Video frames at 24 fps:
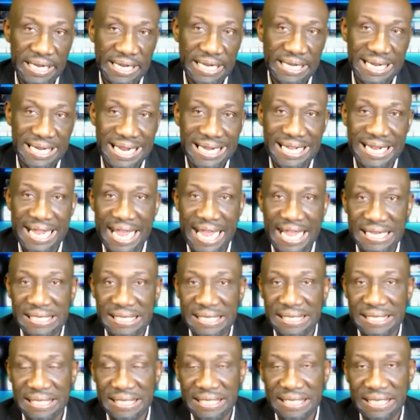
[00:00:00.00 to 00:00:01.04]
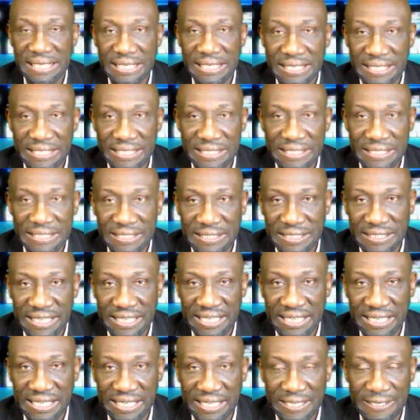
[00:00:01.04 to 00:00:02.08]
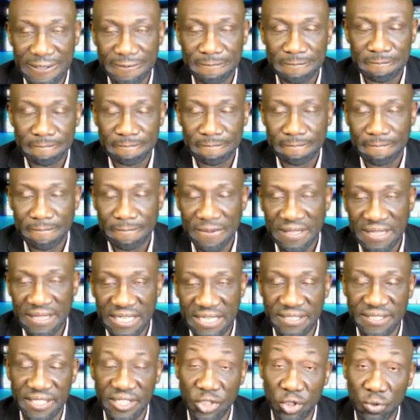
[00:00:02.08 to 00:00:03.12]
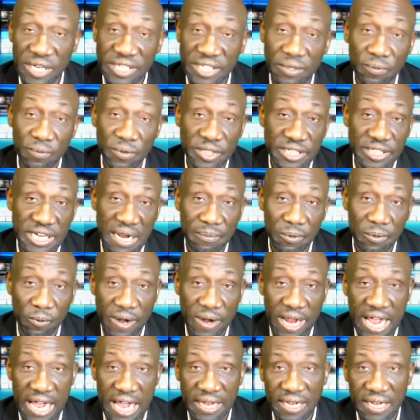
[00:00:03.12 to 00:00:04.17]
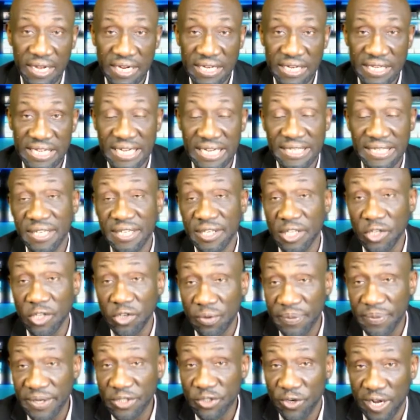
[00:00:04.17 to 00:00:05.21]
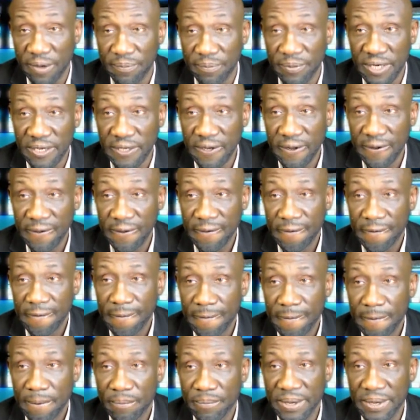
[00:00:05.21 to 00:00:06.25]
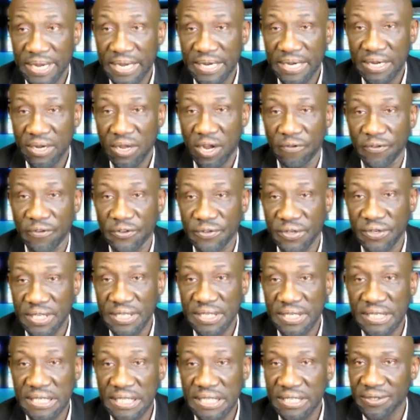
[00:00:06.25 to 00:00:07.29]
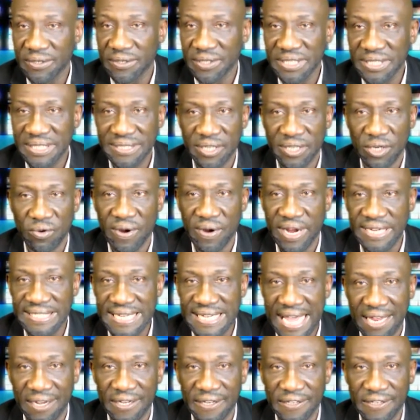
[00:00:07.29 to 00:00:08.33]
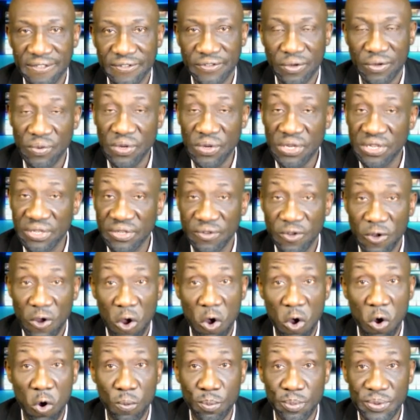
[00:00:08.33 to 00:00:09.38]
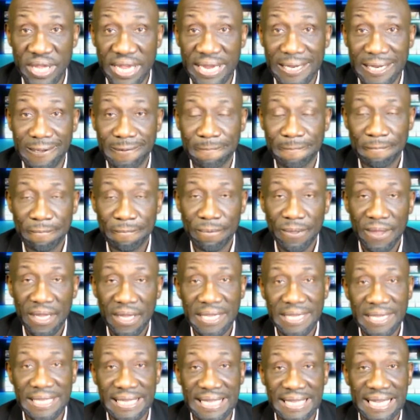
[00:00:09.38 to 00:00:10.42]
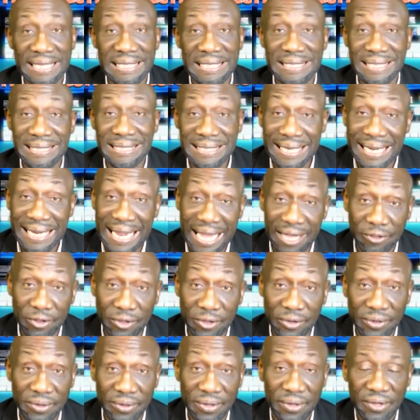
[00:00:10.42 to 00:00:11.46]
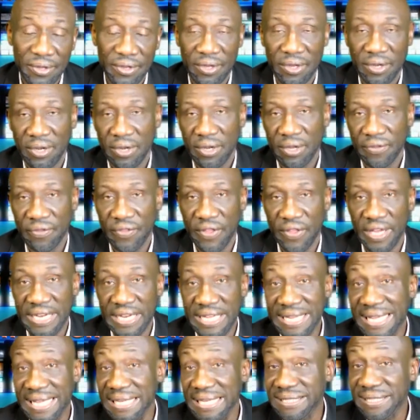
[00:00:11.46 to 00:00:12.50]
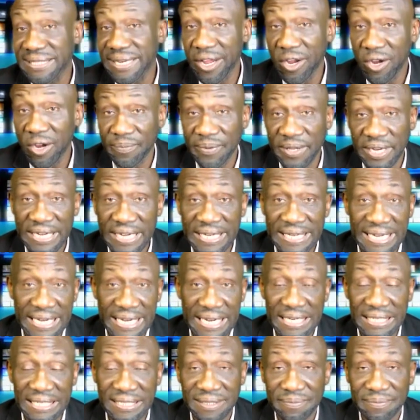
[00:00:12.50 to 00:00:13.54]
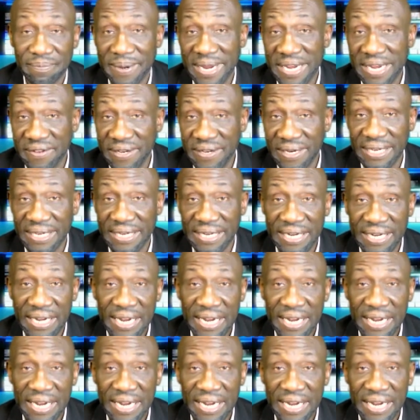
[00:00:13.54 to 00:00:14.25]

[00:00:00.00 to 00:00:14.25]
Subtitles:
any case, this situation with Ja Morant, yes, a little bit troubling, but obviously, he's a great talent. So we hope that he gets it together, that he gets the help that he needs. Basically,